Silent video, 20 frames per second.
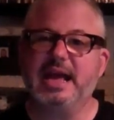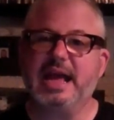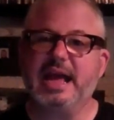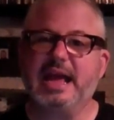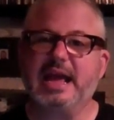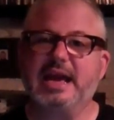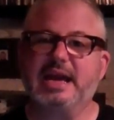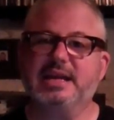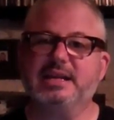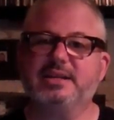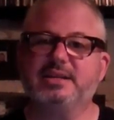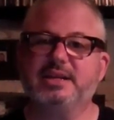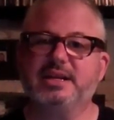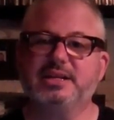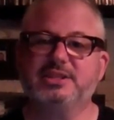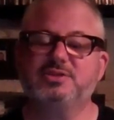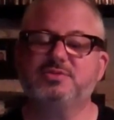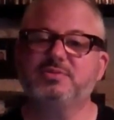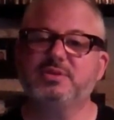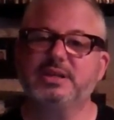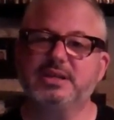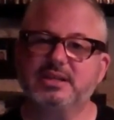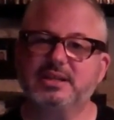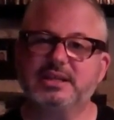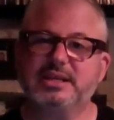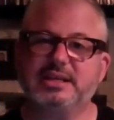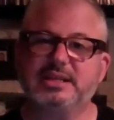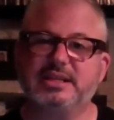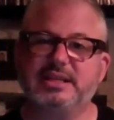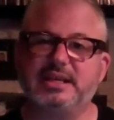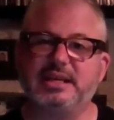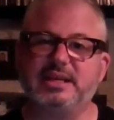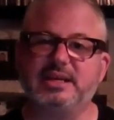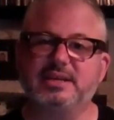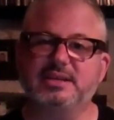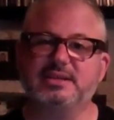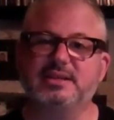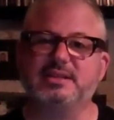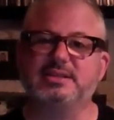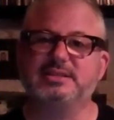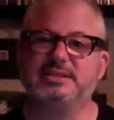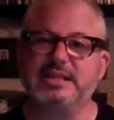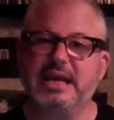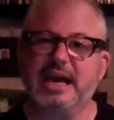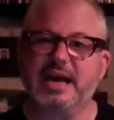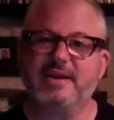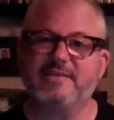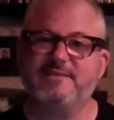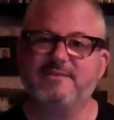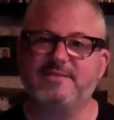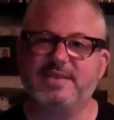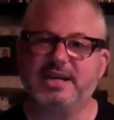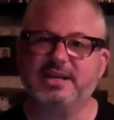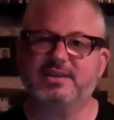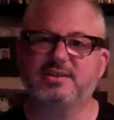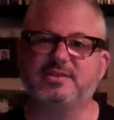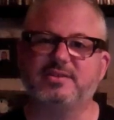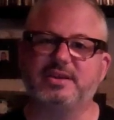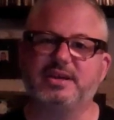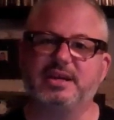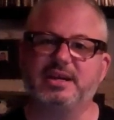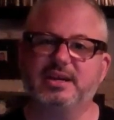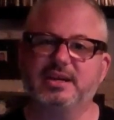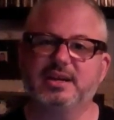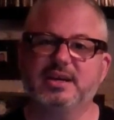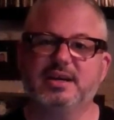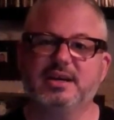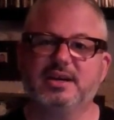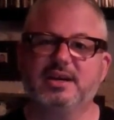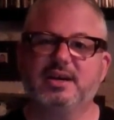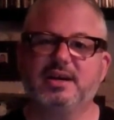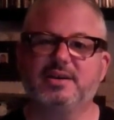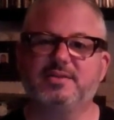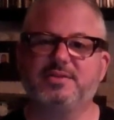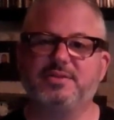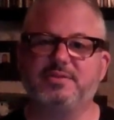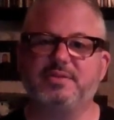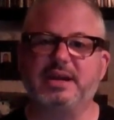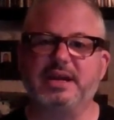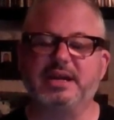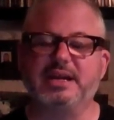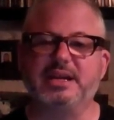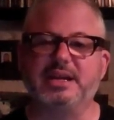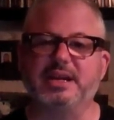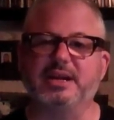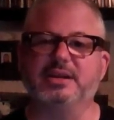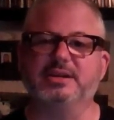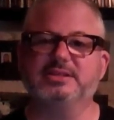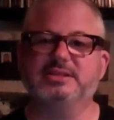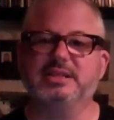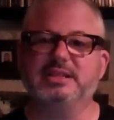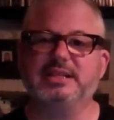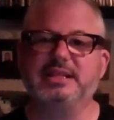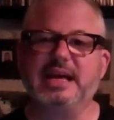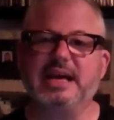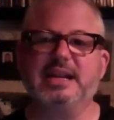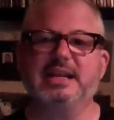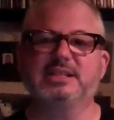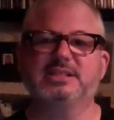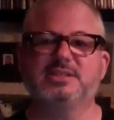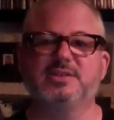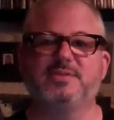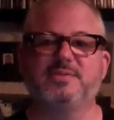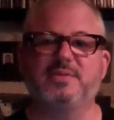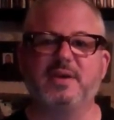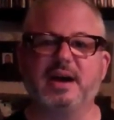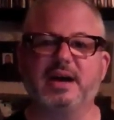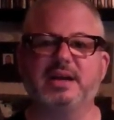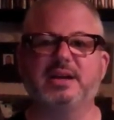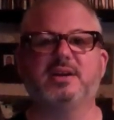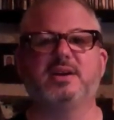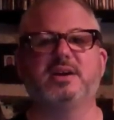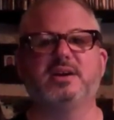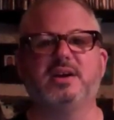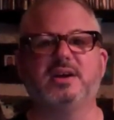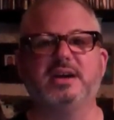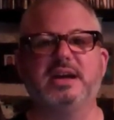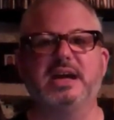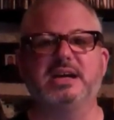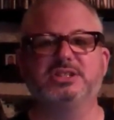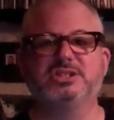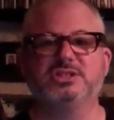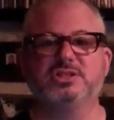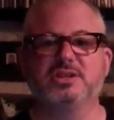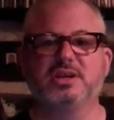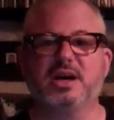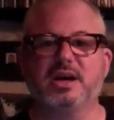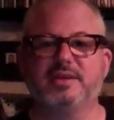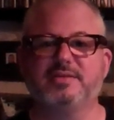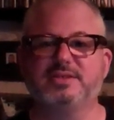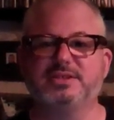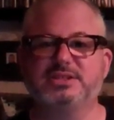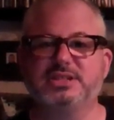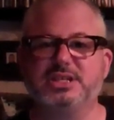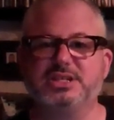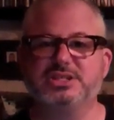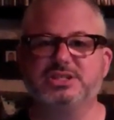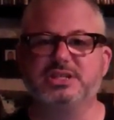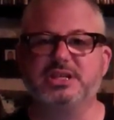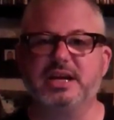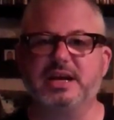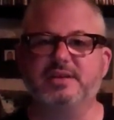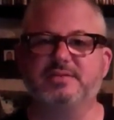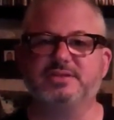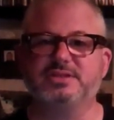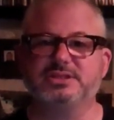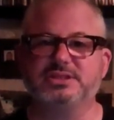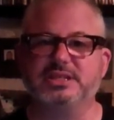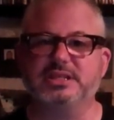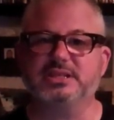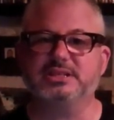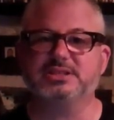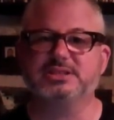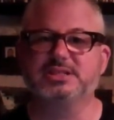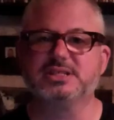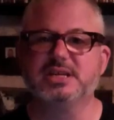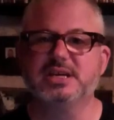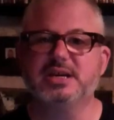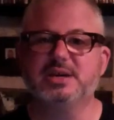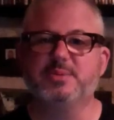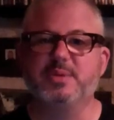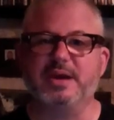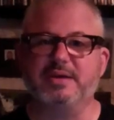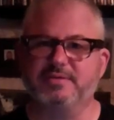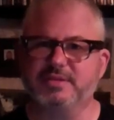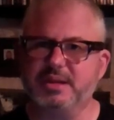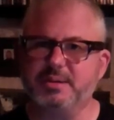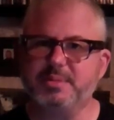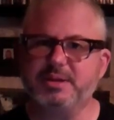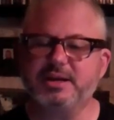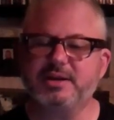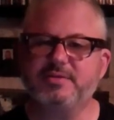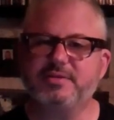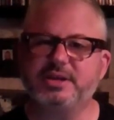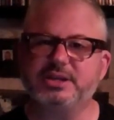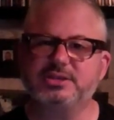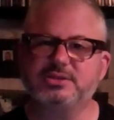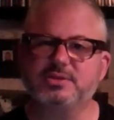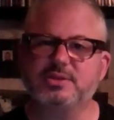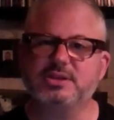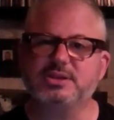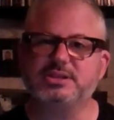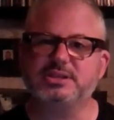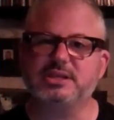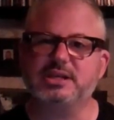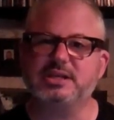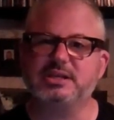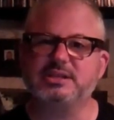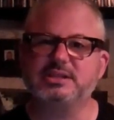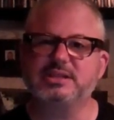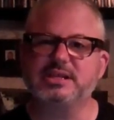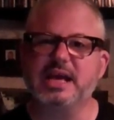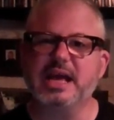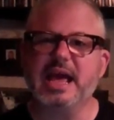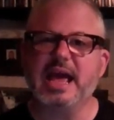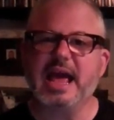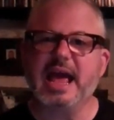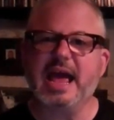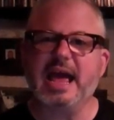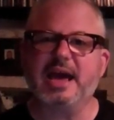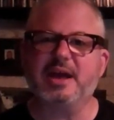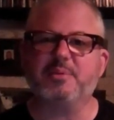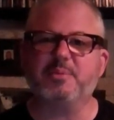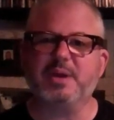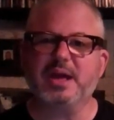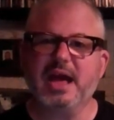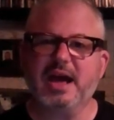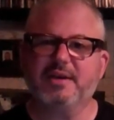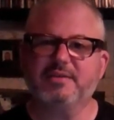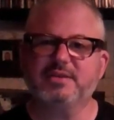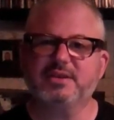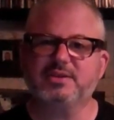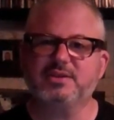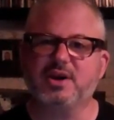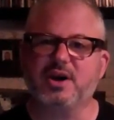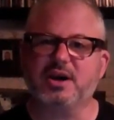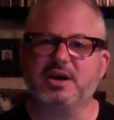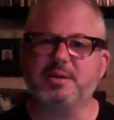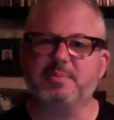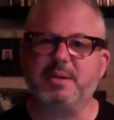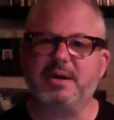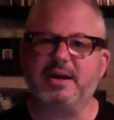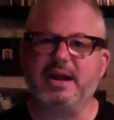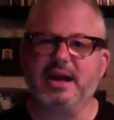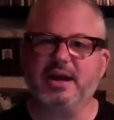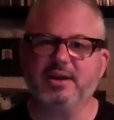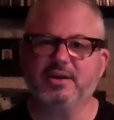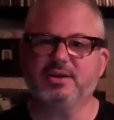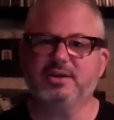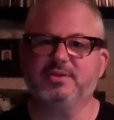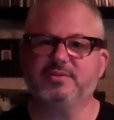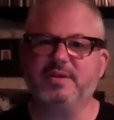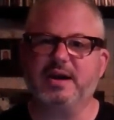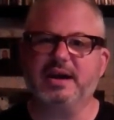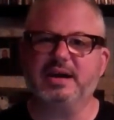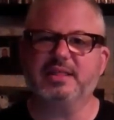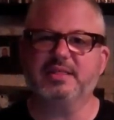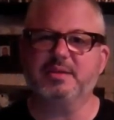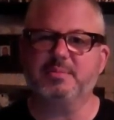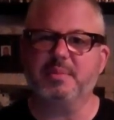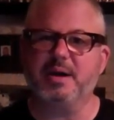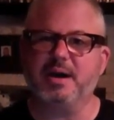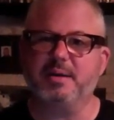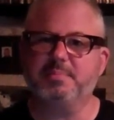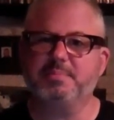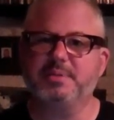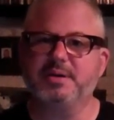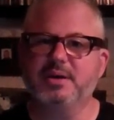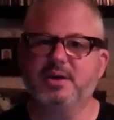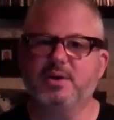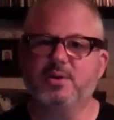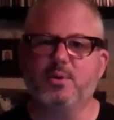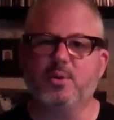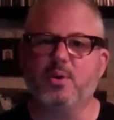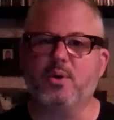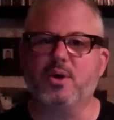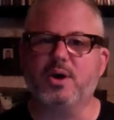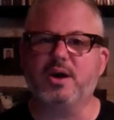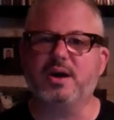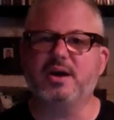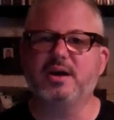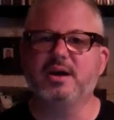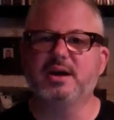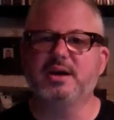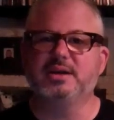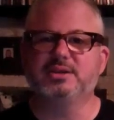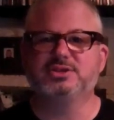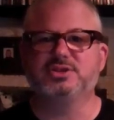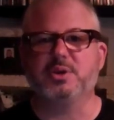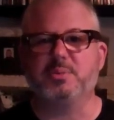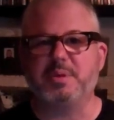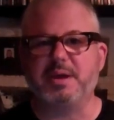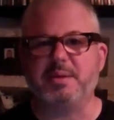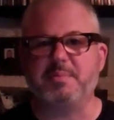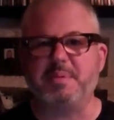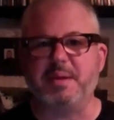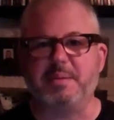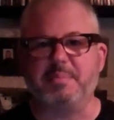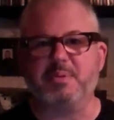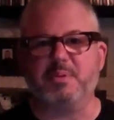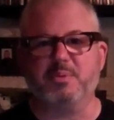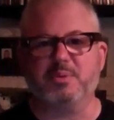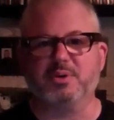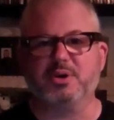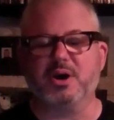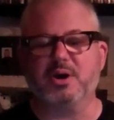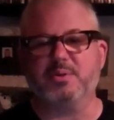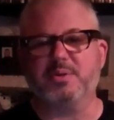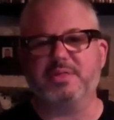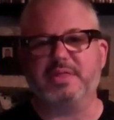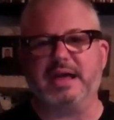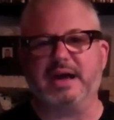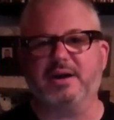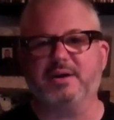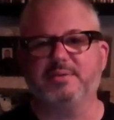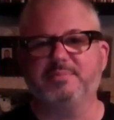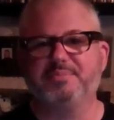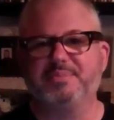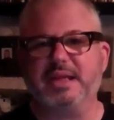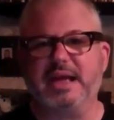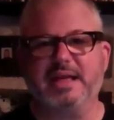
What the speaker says: And it's really the sad victory of the Reagan years that has defined our national conversation ever since. We have limited resources, and we have to talk about how to divide them up, or so many people will go without.